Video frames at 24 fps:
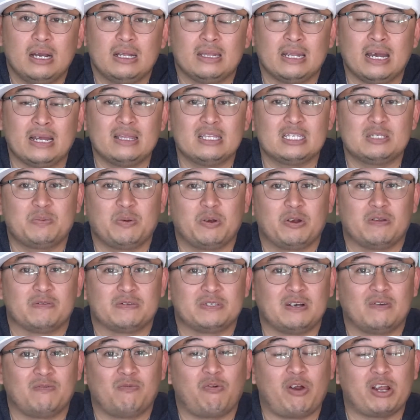Not the spirit of
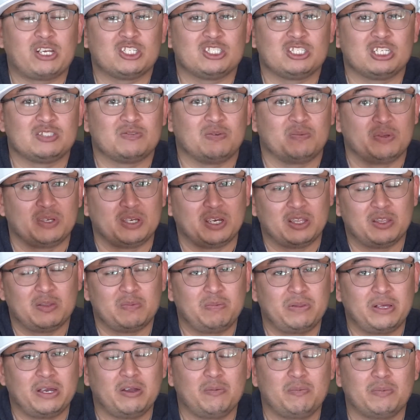self-righteousness from the other
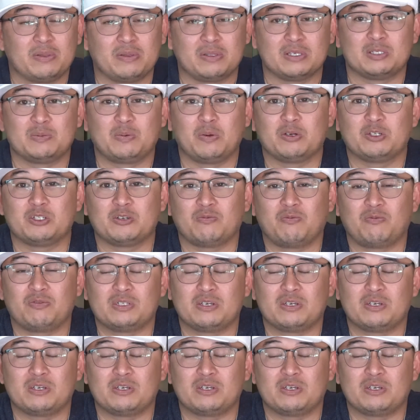player, but the spirit of